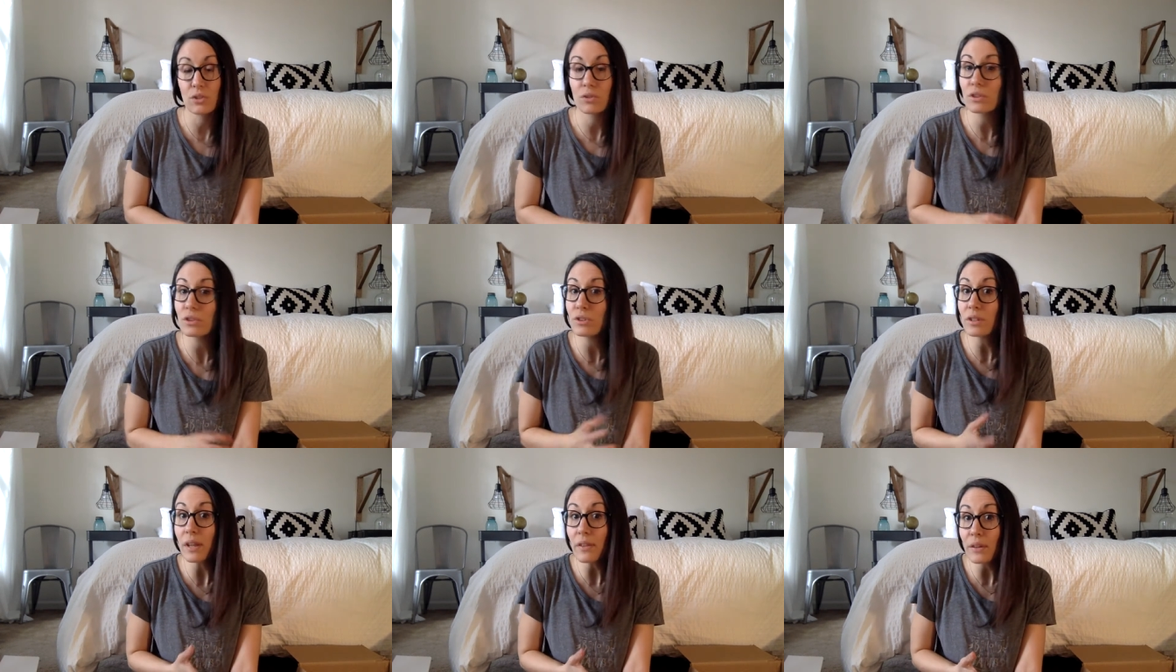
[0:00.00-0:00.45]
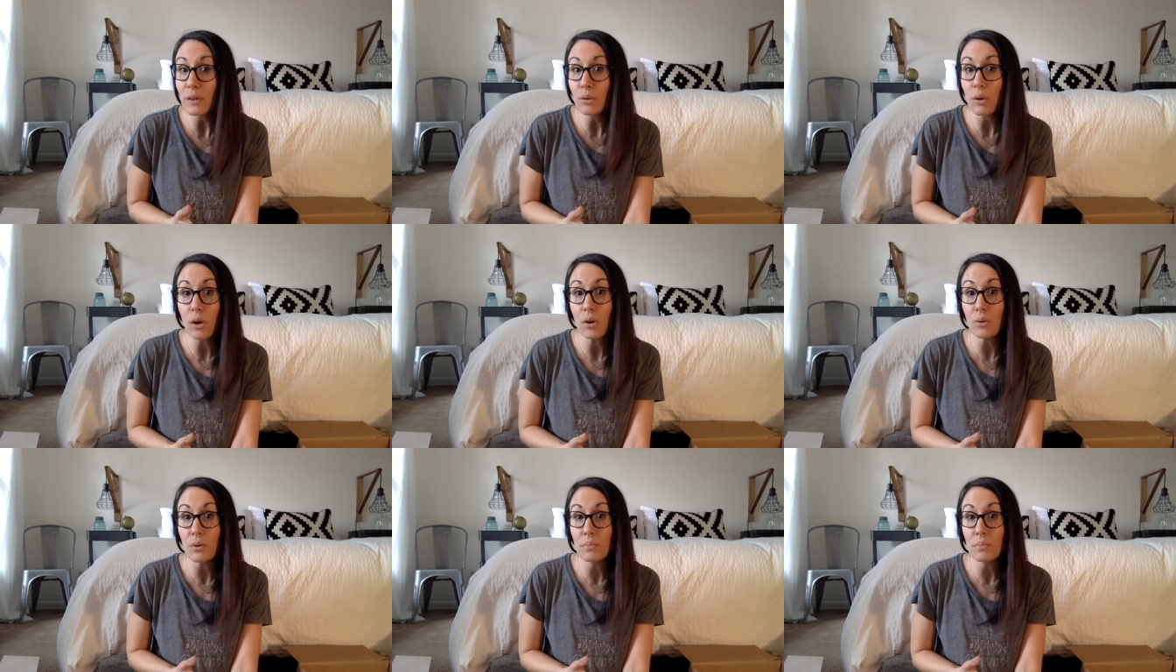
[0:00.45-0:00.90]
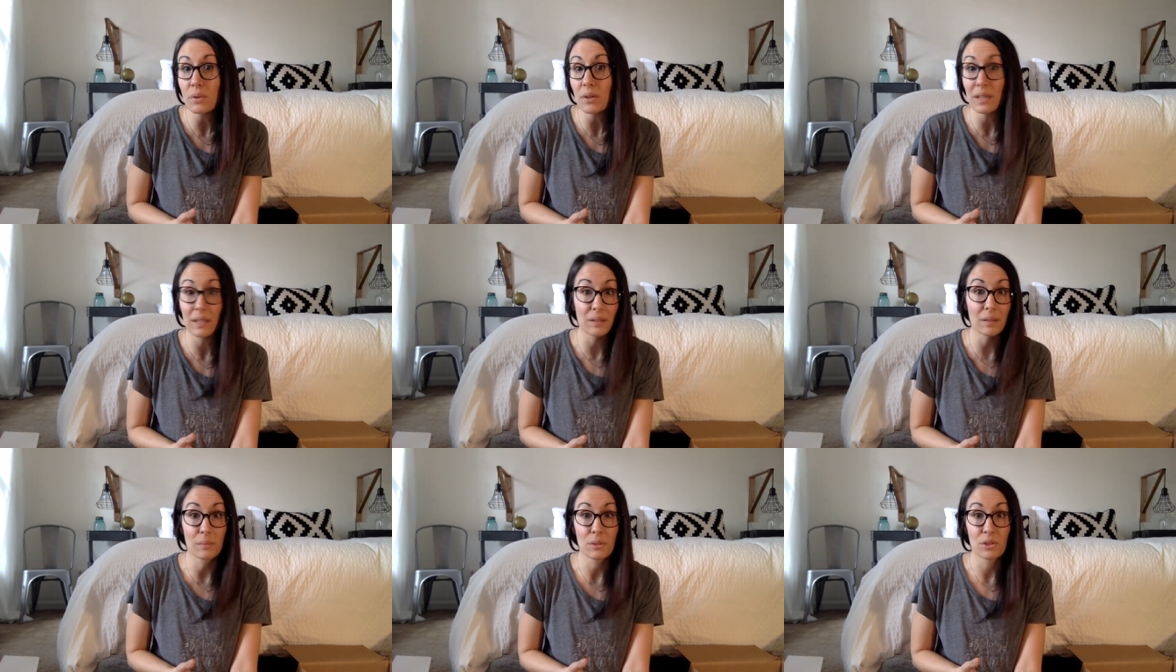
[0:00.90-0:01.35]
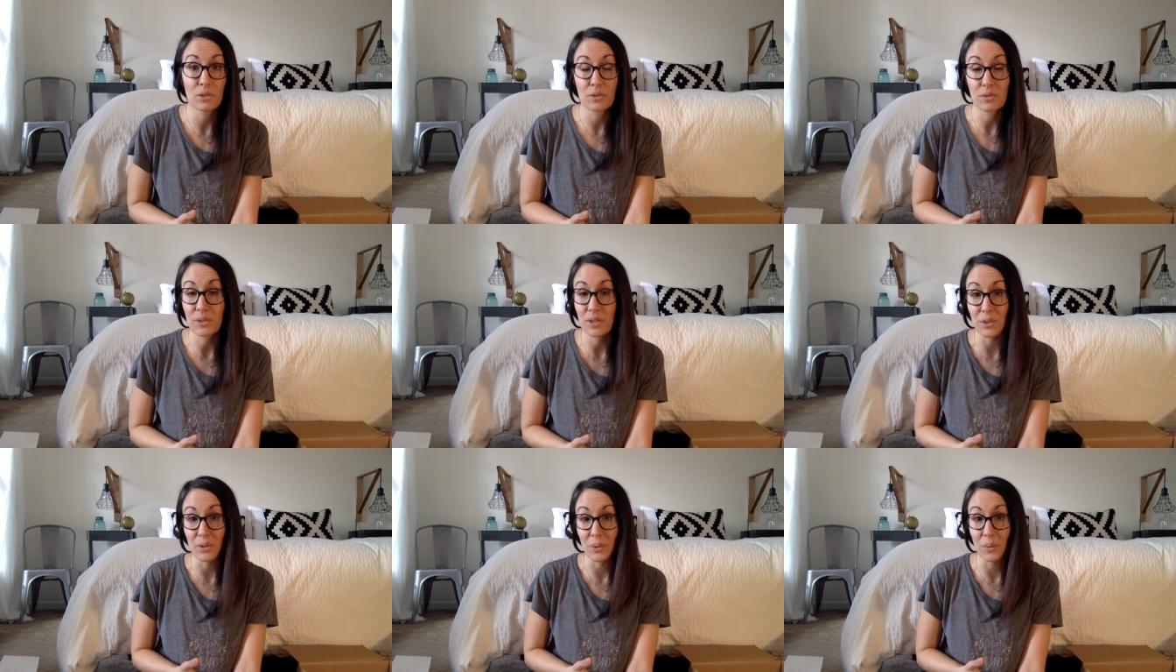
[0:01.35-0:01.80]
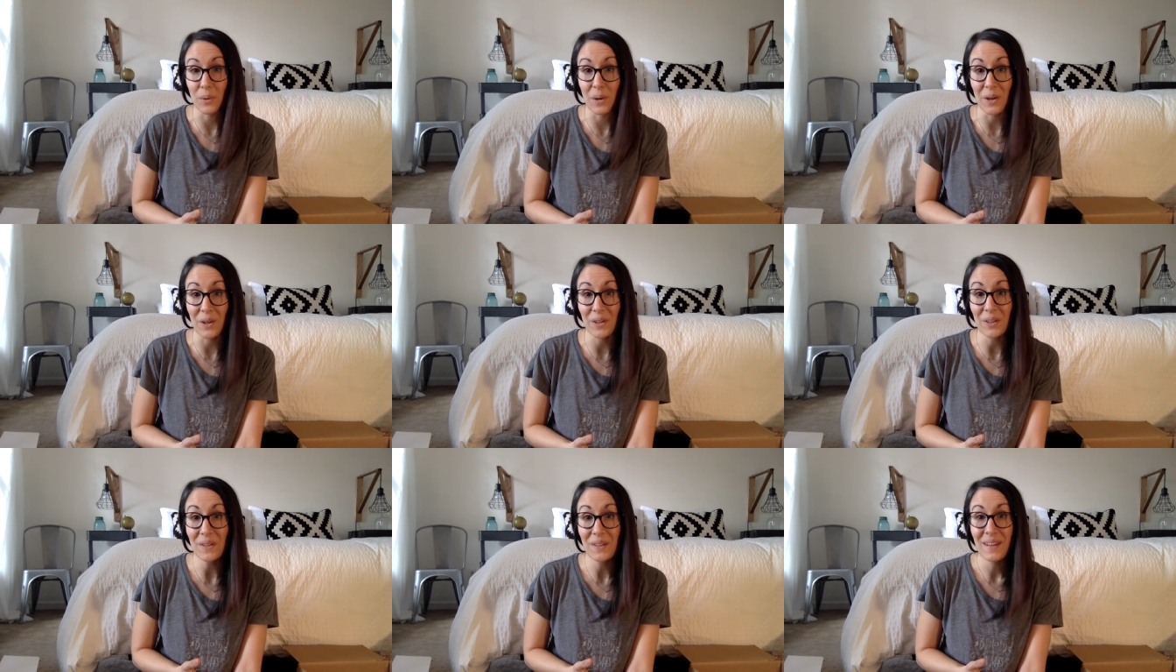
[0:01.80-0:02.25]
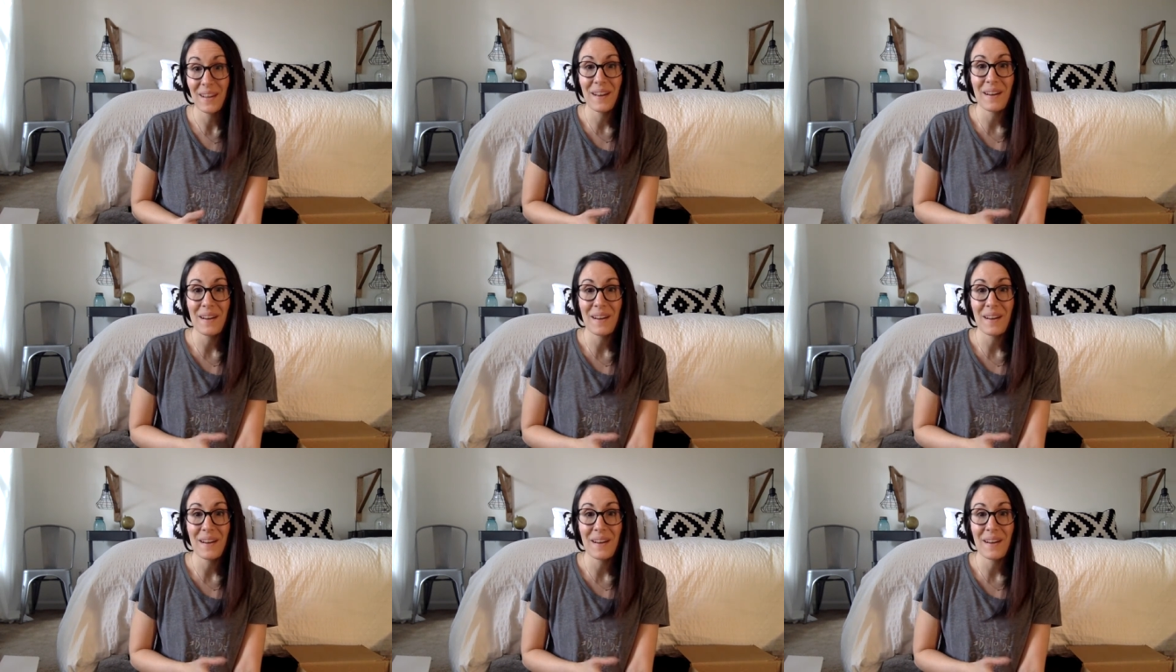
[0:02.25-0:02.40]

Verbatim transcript: So there's nothing wrong with putting lemon juice in your water,